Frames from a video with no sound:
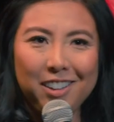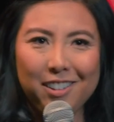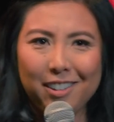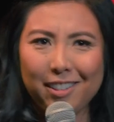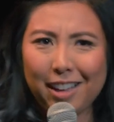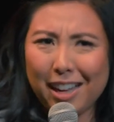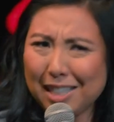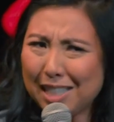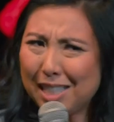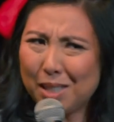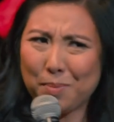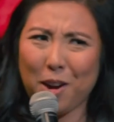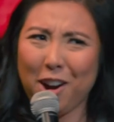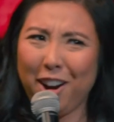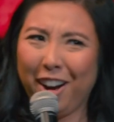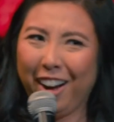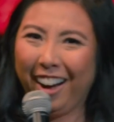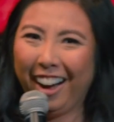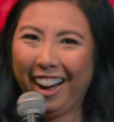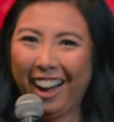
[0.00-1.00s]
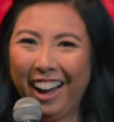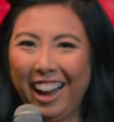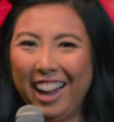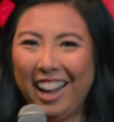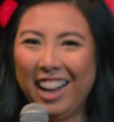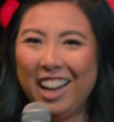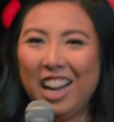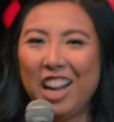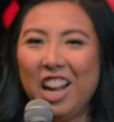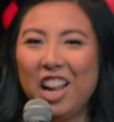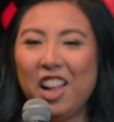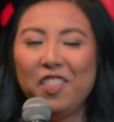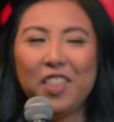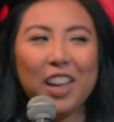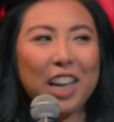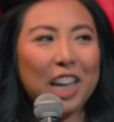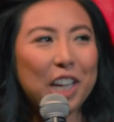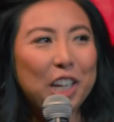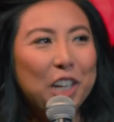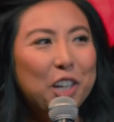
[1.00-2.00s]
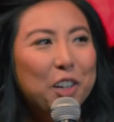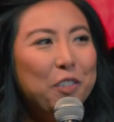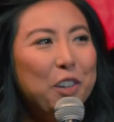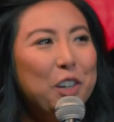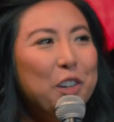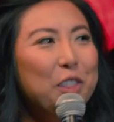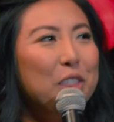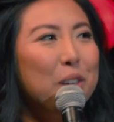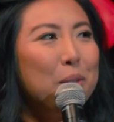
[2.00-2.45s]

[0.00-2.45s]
That's smart. They interviewed